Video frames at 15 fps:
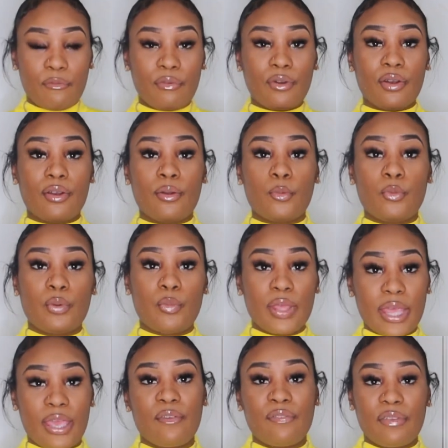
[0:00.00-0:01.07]
for when we
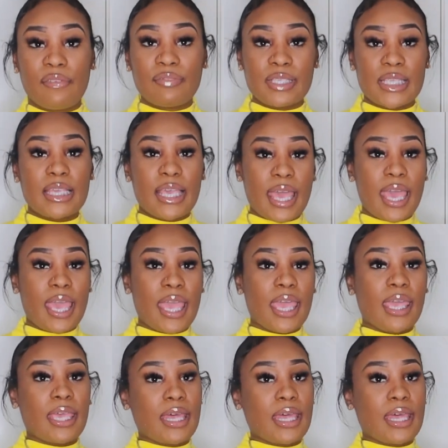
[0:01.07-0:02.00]
hit 15K,